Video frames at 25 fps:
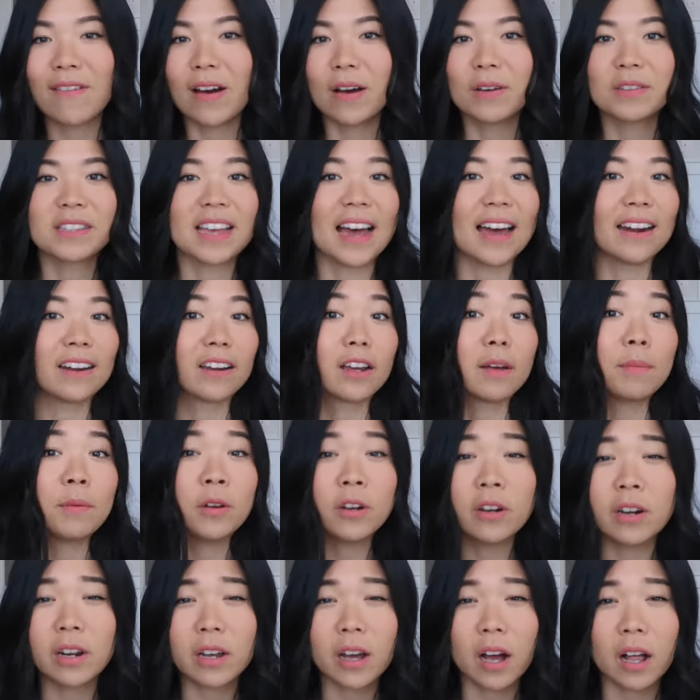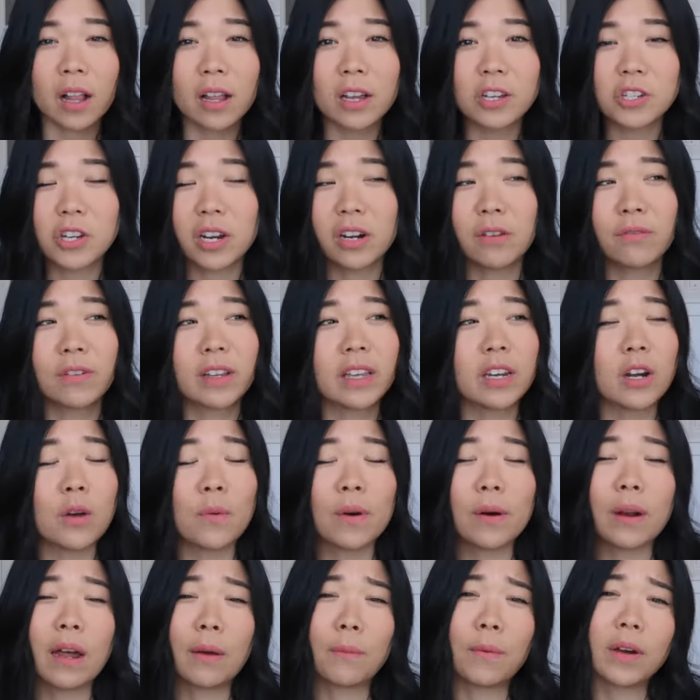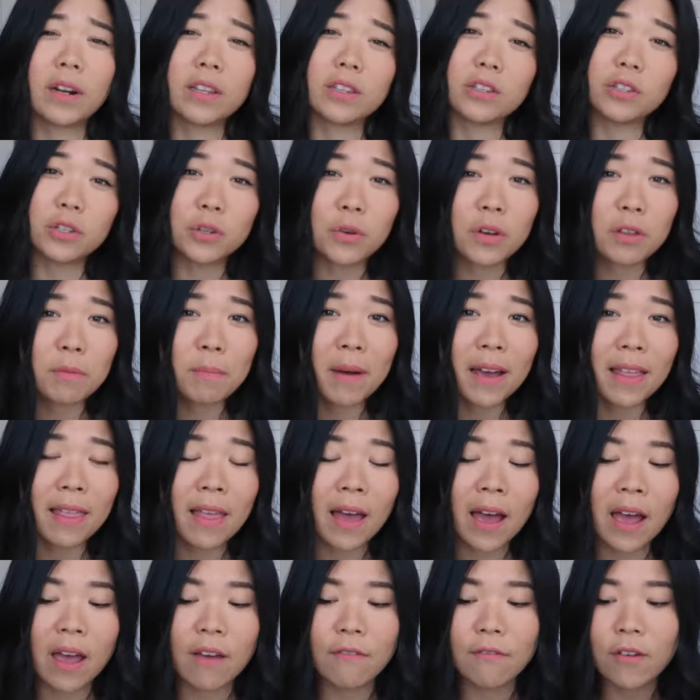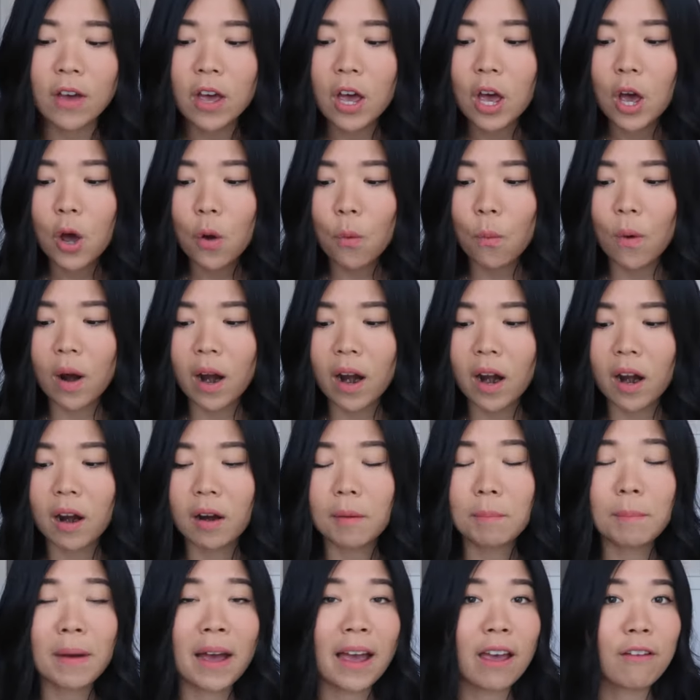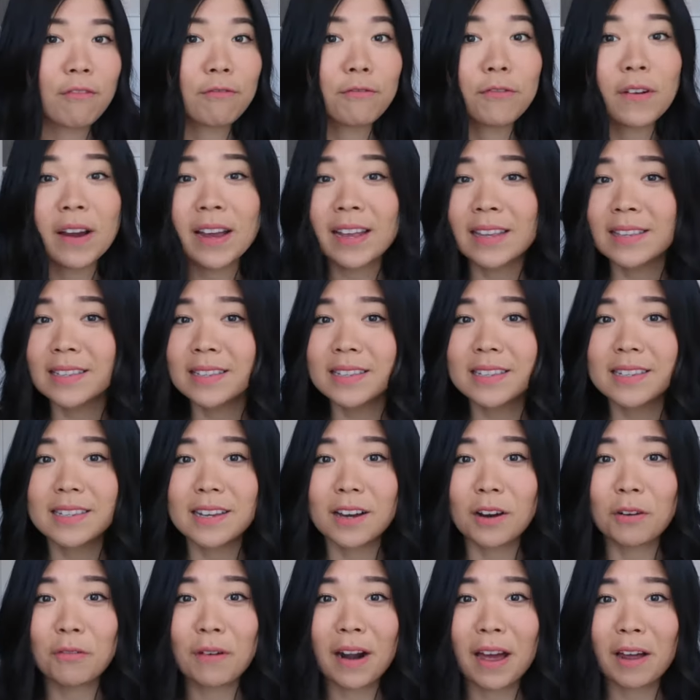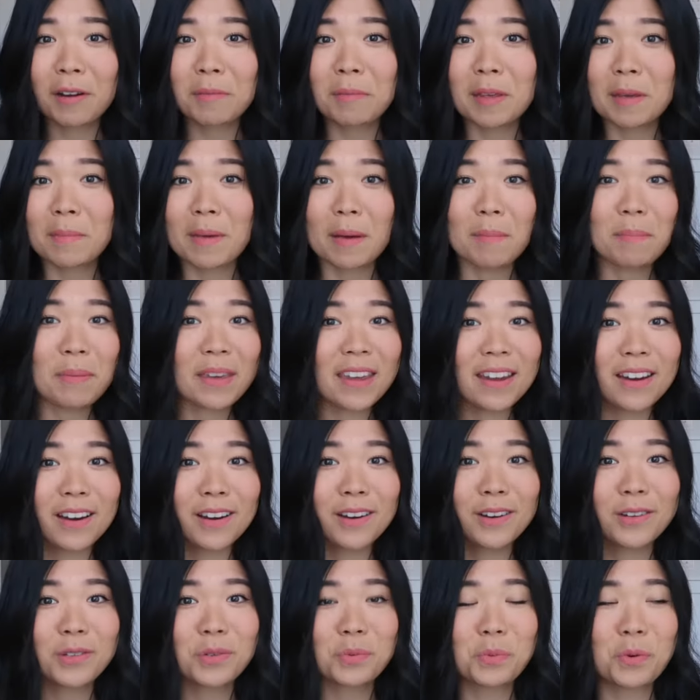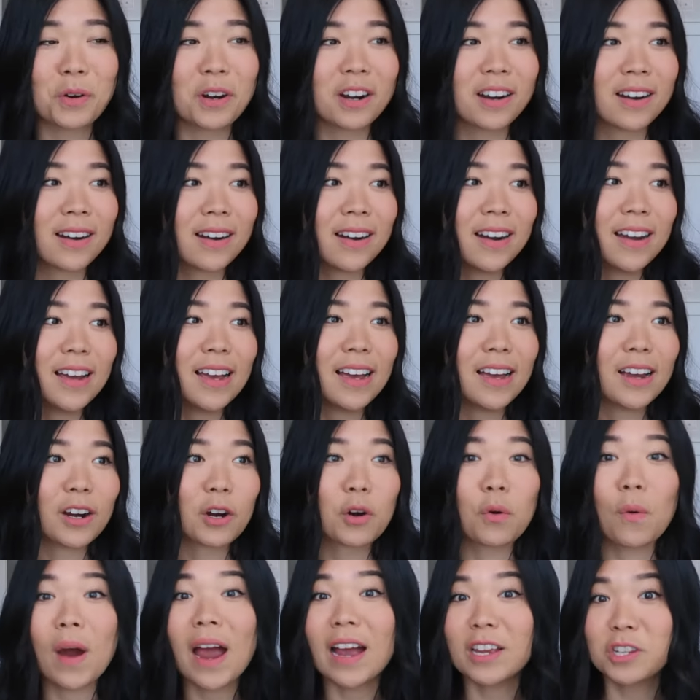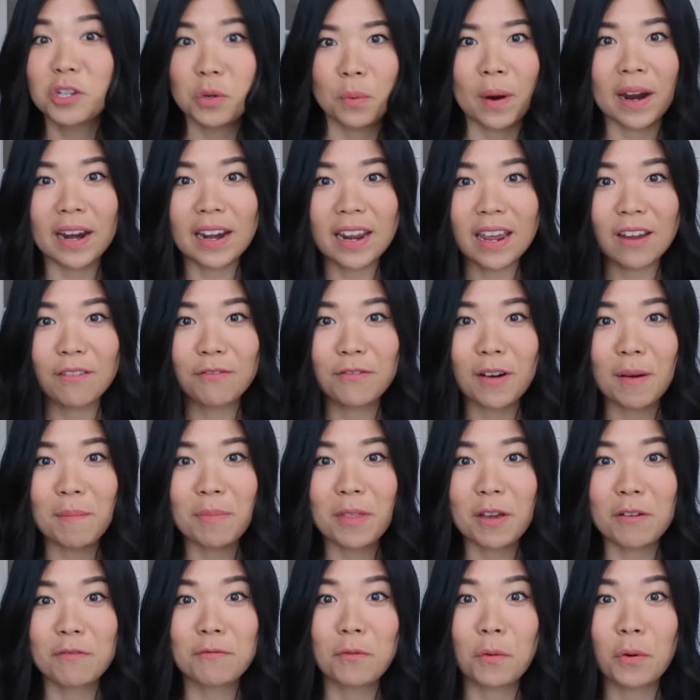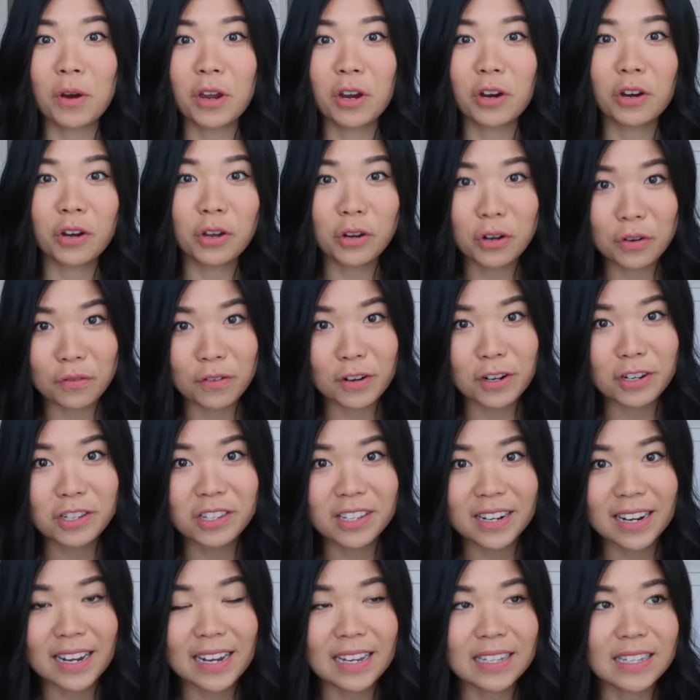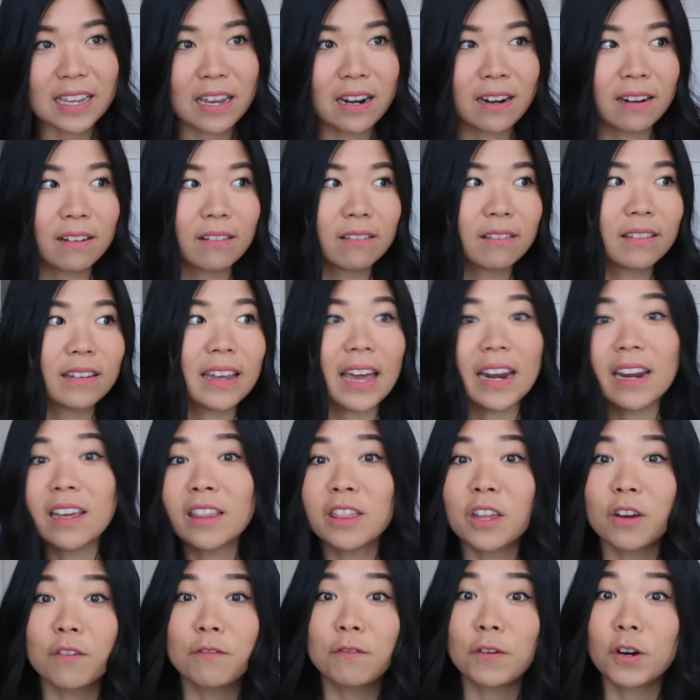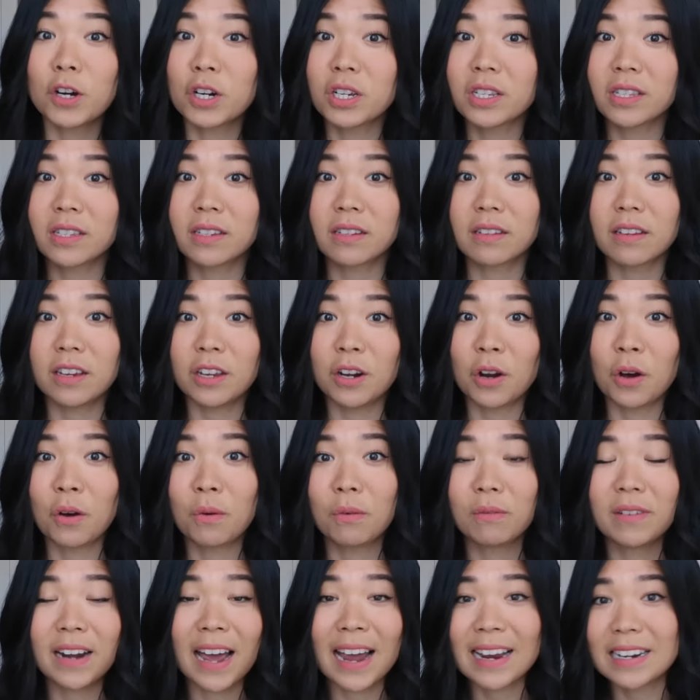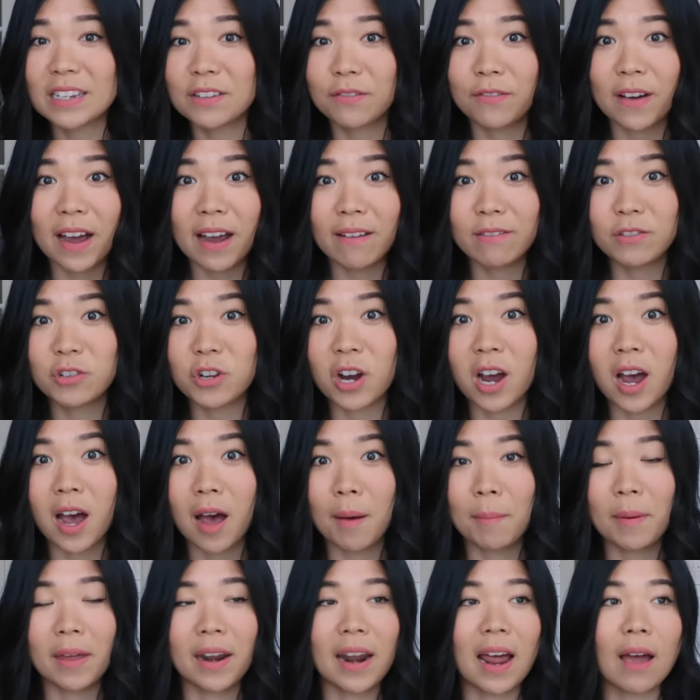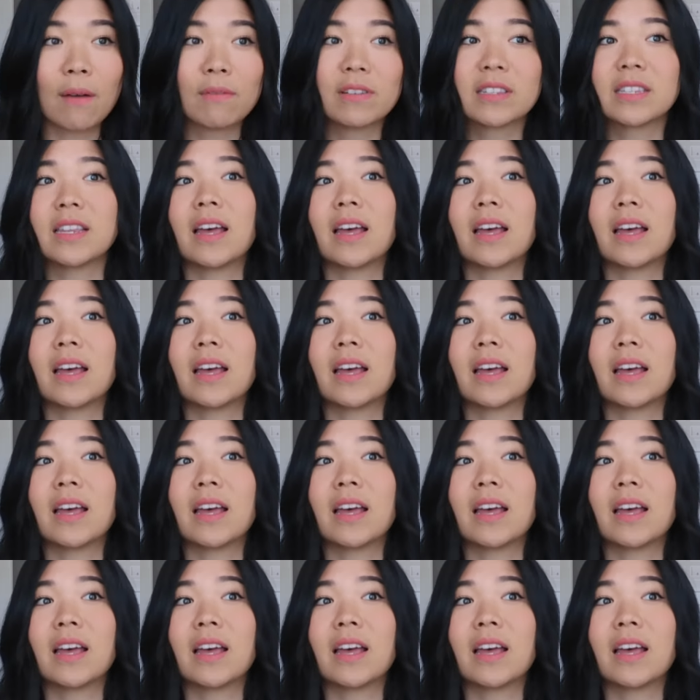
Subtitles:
I was at a community college. I didn't really know what I wanted to do with my life, where my friends around me, my peers, were graduating from their four-year universities and getting their first, you know, 9-to-5 job. And I was